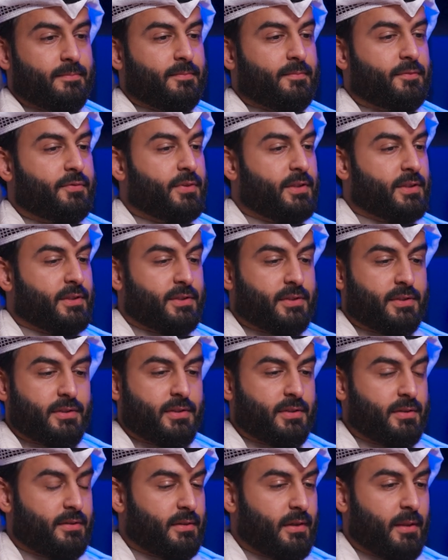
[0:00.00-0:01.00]

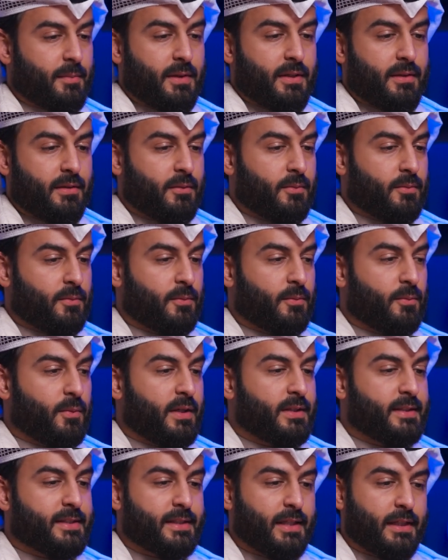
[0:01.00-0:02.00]
First,
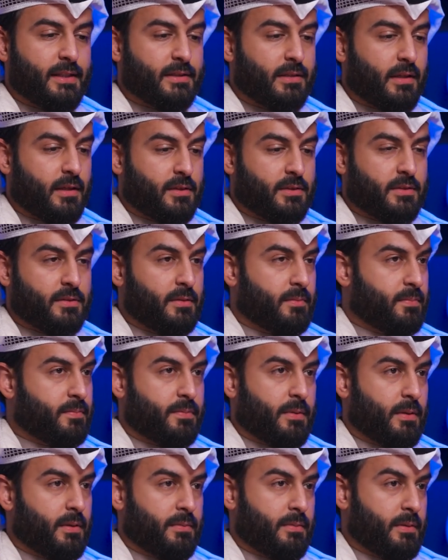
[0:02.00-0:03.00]
once I started
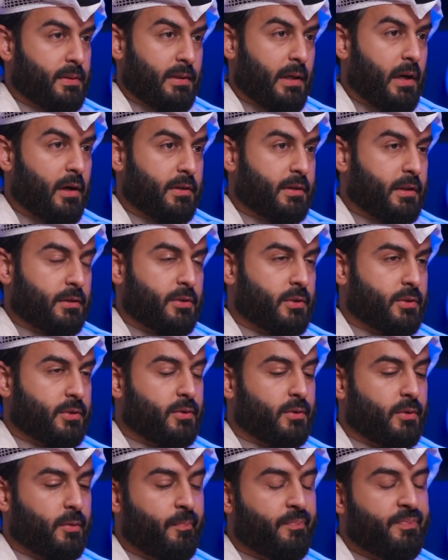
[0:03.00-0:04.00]
architecture
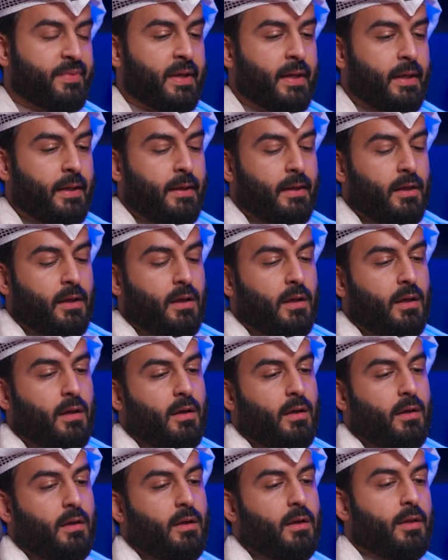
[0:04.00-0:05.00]
school,
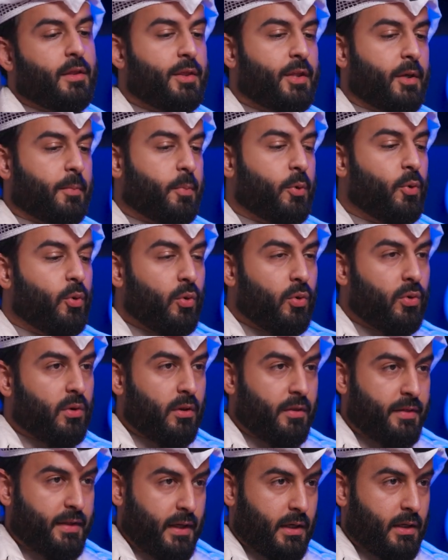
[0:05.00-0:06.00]
the
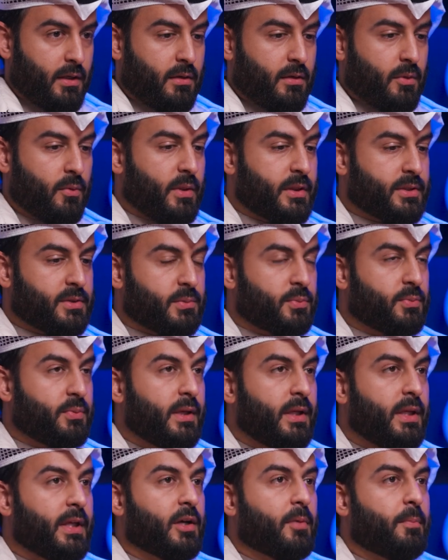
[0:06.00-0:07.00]
pool there was
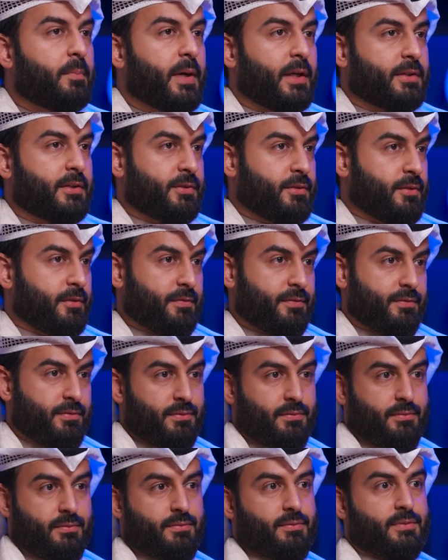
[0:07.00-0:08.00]
really
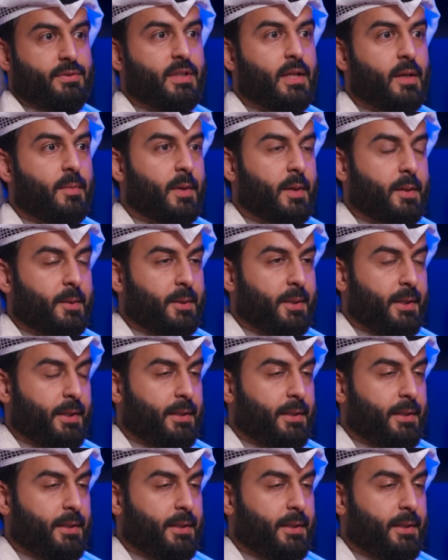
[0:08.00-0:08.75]
competitive, Sulaiman.